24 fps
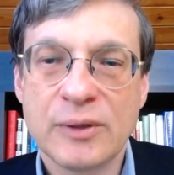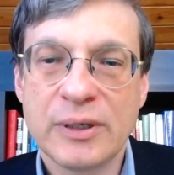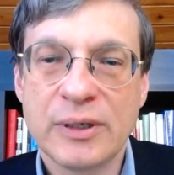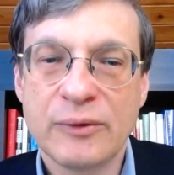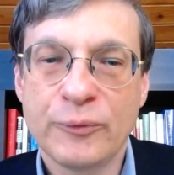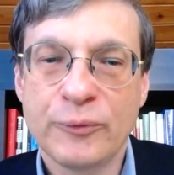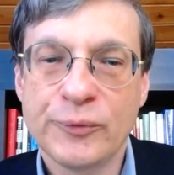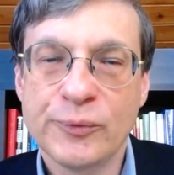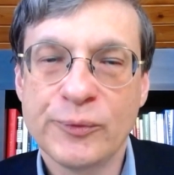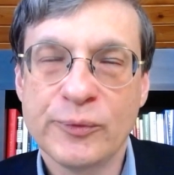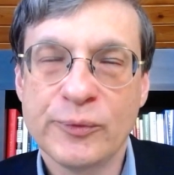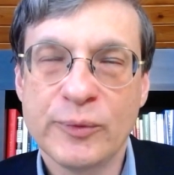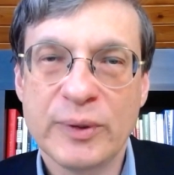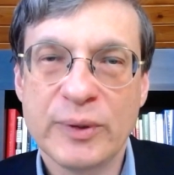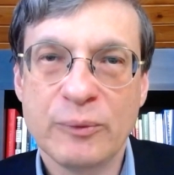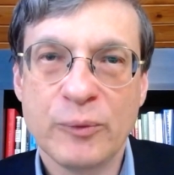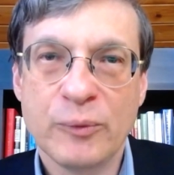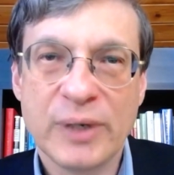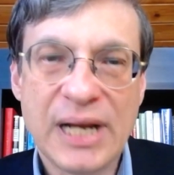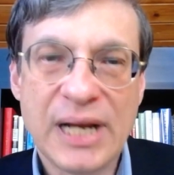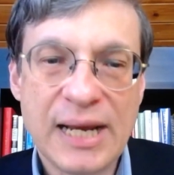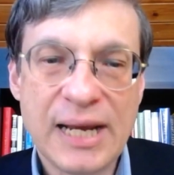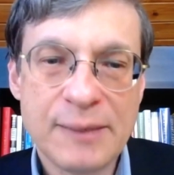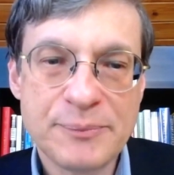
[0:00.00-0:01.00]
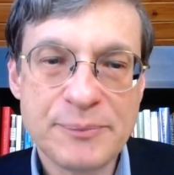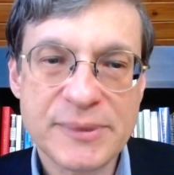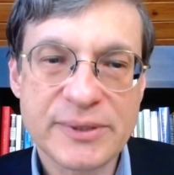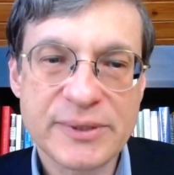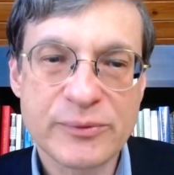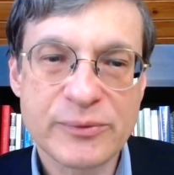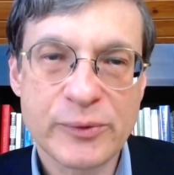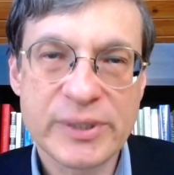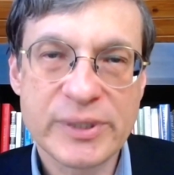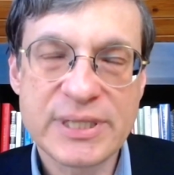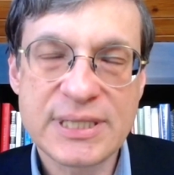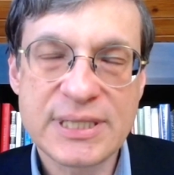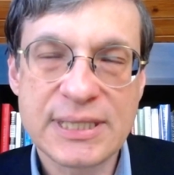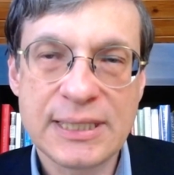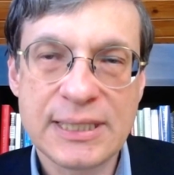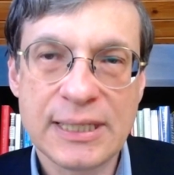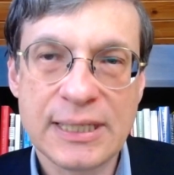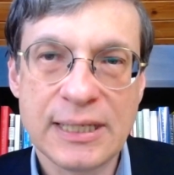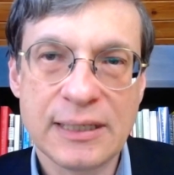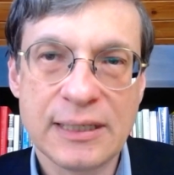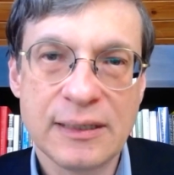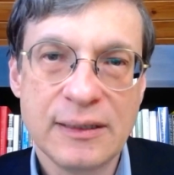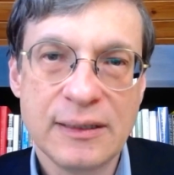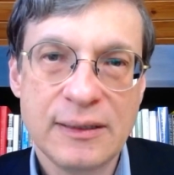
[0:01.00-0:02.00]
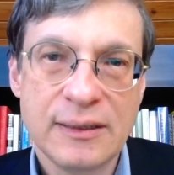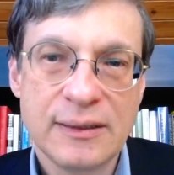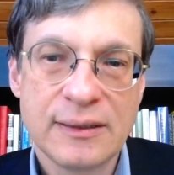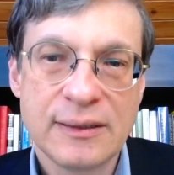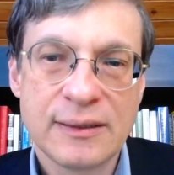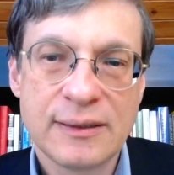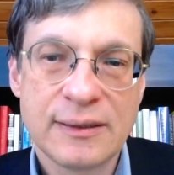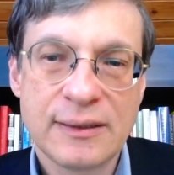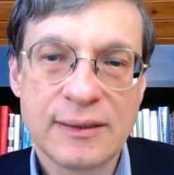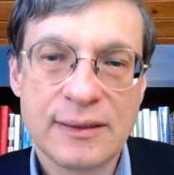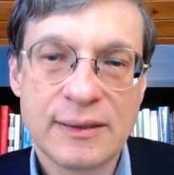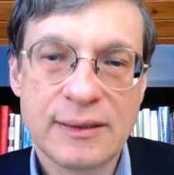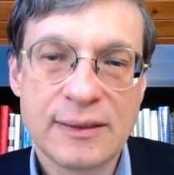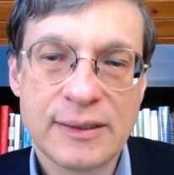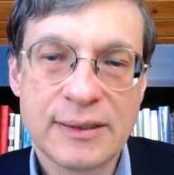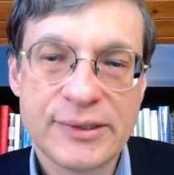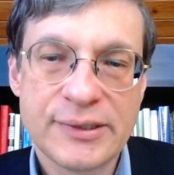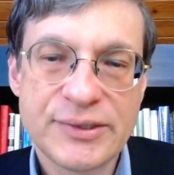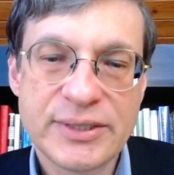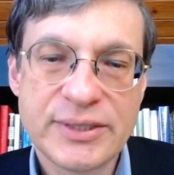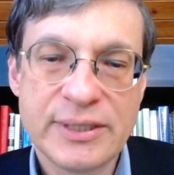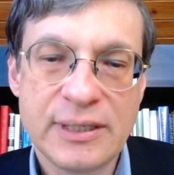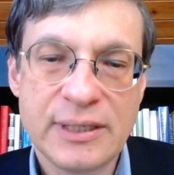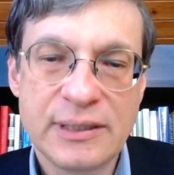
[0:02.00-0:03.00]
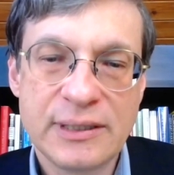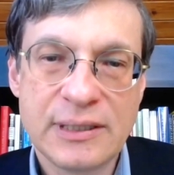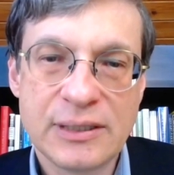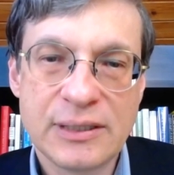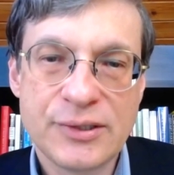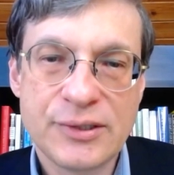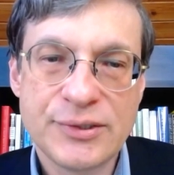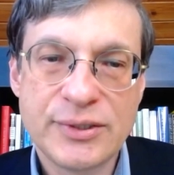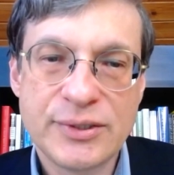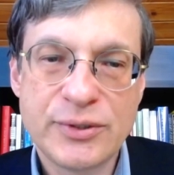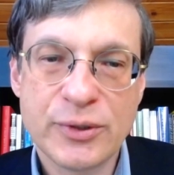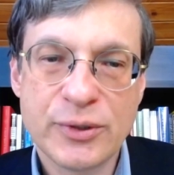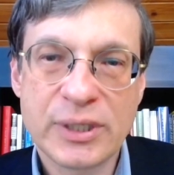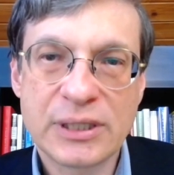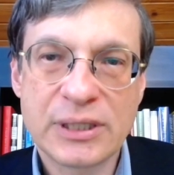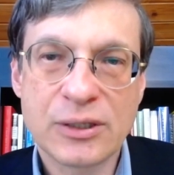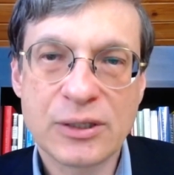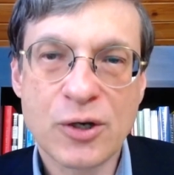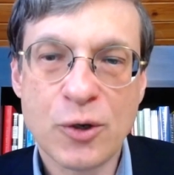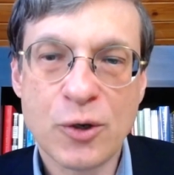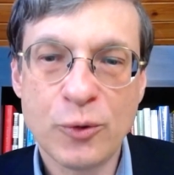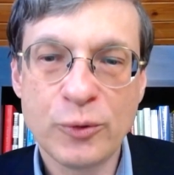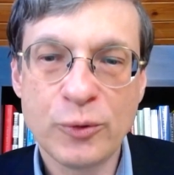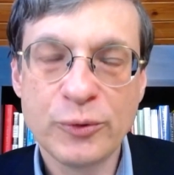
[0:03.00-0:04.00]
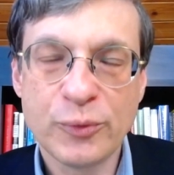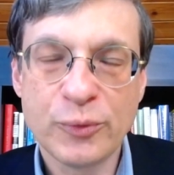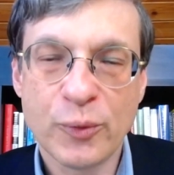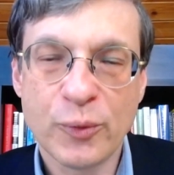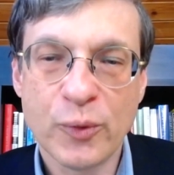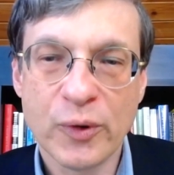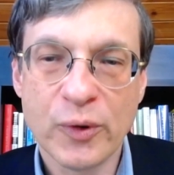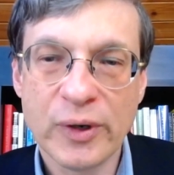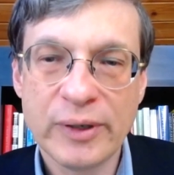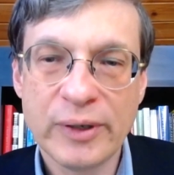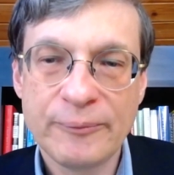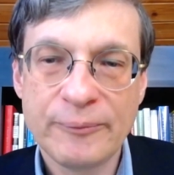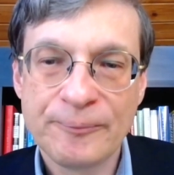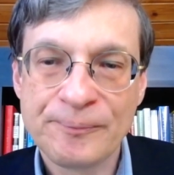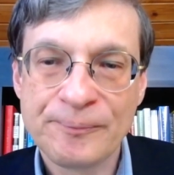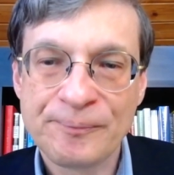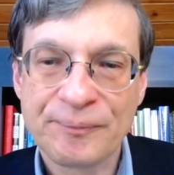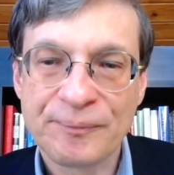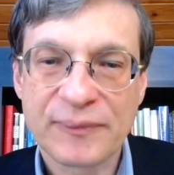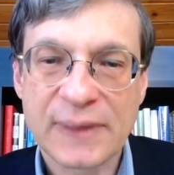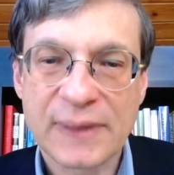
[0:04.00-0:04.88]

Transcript: What happened was that during the Cold War,